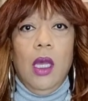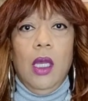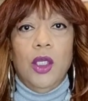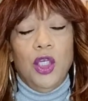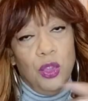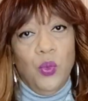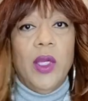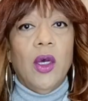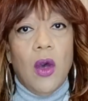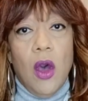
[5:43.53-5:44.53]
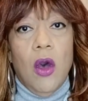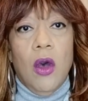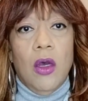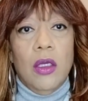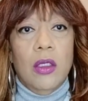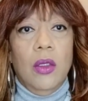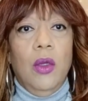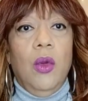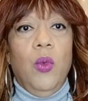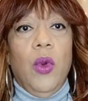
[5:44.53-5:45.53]
Goodwill haul
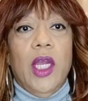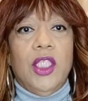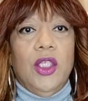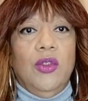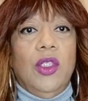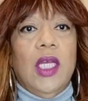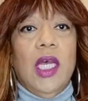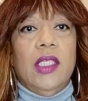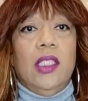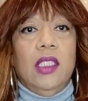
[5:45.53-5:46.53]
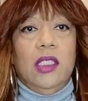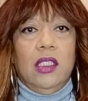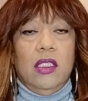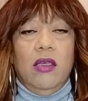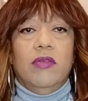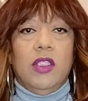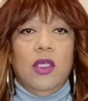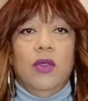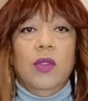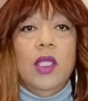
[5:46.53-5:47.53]
where I showed you guys this stuff.
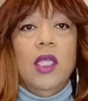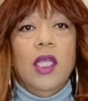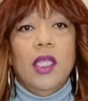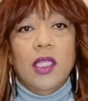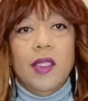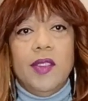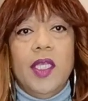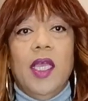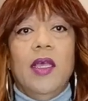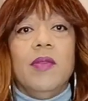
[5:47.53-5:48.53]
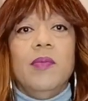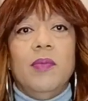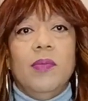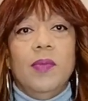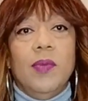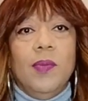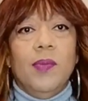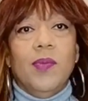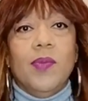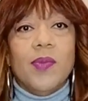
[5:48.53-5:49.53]
So yeah,
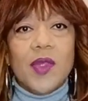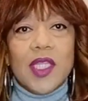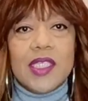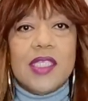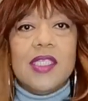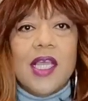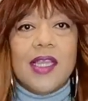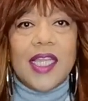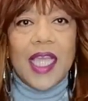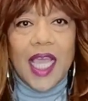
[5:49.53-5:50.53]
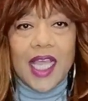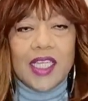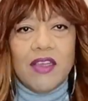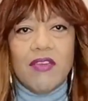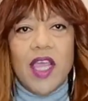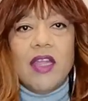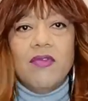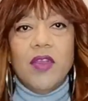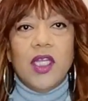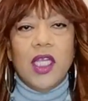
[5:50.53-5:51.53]
this is at the end of that
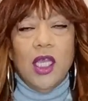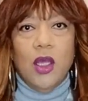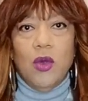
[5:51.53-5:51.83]
video.